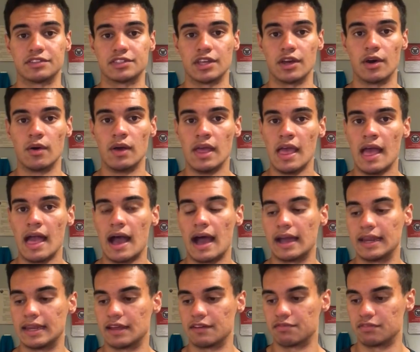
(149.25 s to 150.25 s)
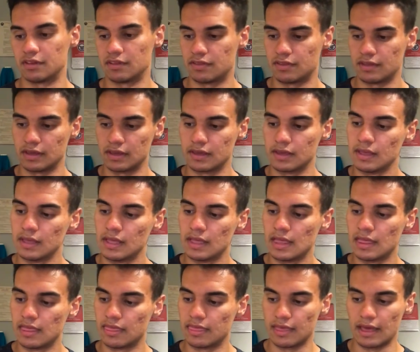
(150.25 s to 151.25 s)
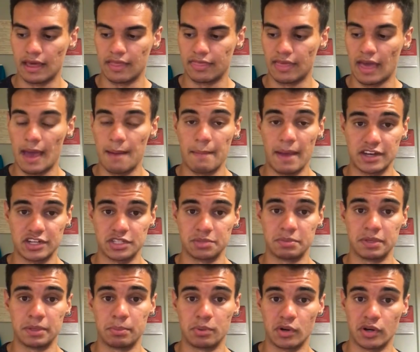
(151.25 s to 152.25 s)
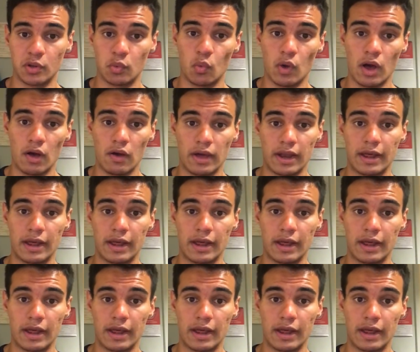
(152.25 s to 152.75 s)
So I definitely think that matches me pretty well,